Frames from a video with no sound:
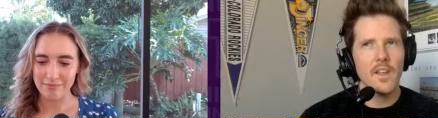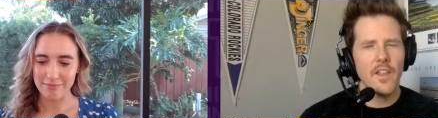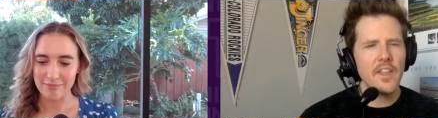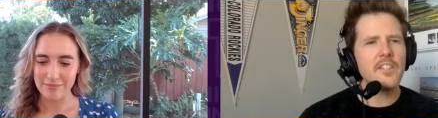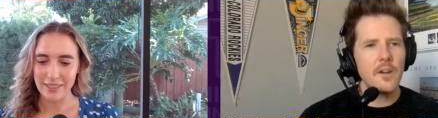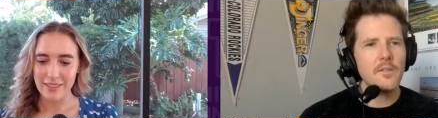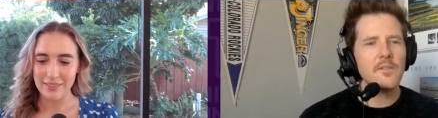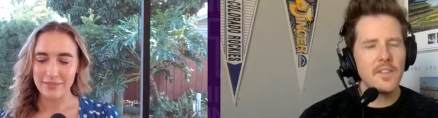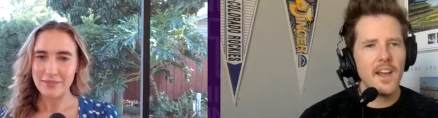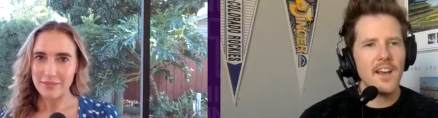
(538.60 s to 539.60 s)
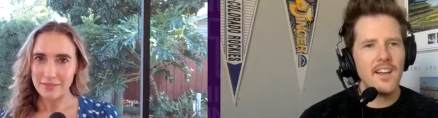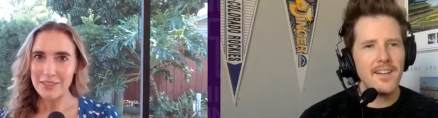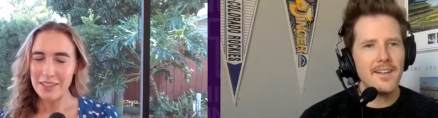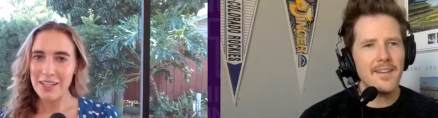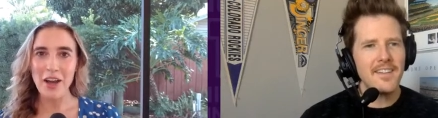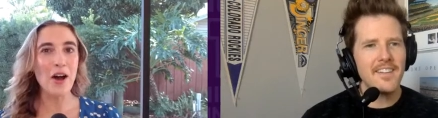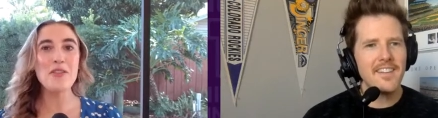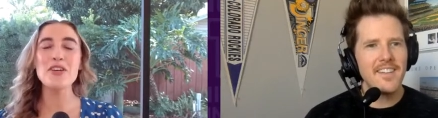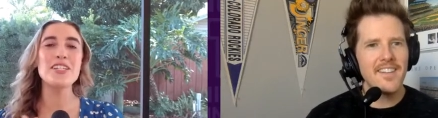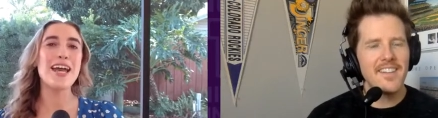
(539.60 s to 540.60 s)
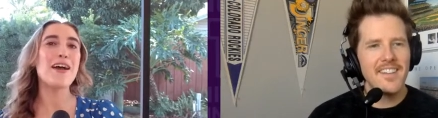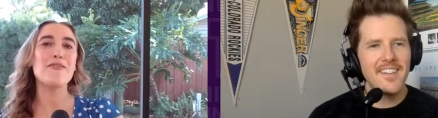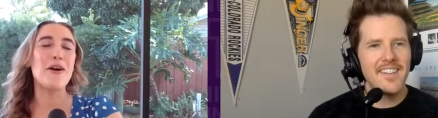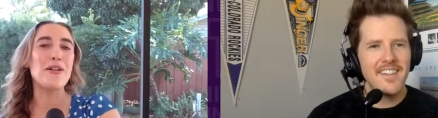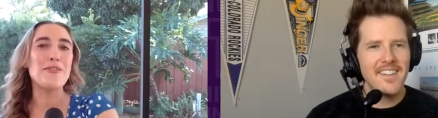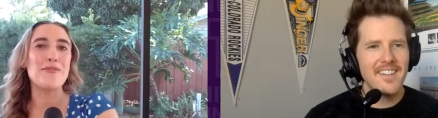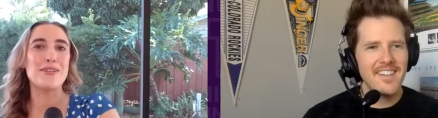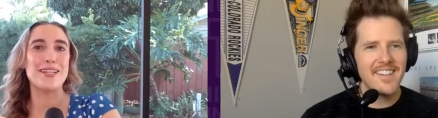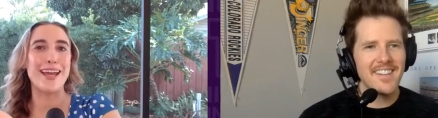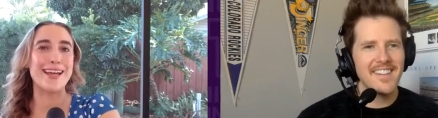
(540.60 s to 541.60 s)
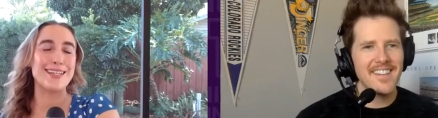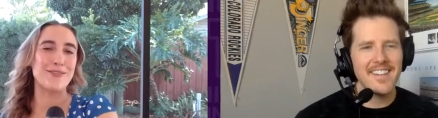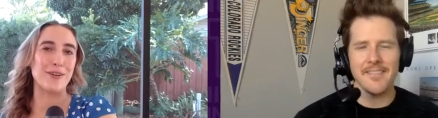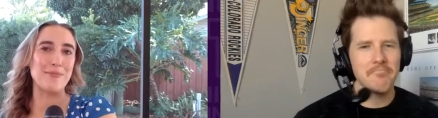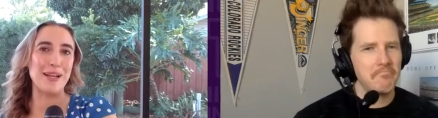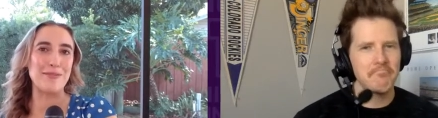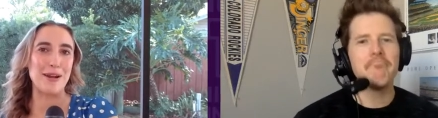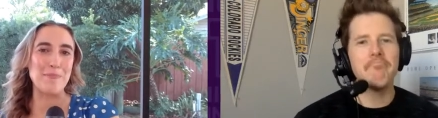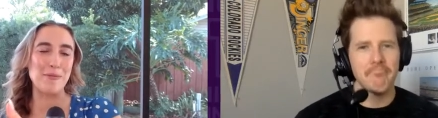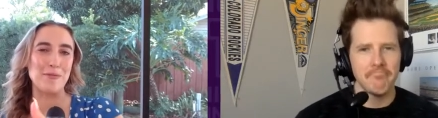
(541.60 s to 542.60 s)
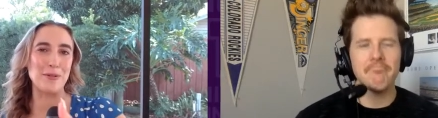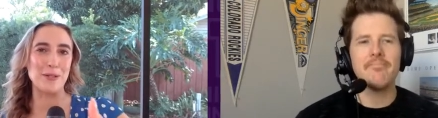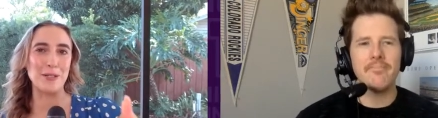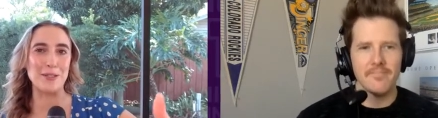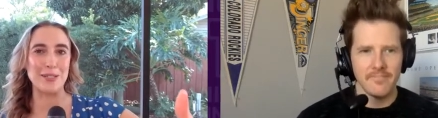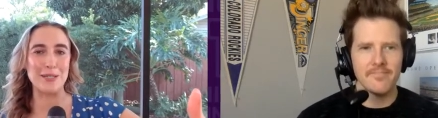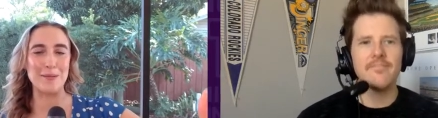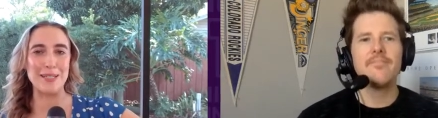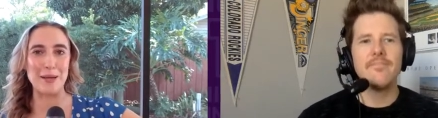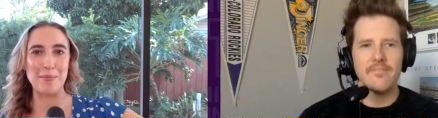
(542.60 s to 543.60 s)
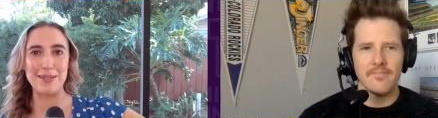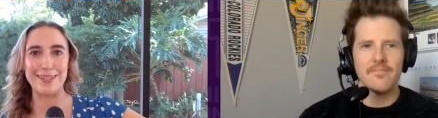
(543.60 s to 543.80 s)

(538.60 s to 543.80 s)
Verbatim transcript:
Speaker 1: I
Speaker 2: think so, yeah.
Speaker 1: All, the, all of the days from like right before Christmas up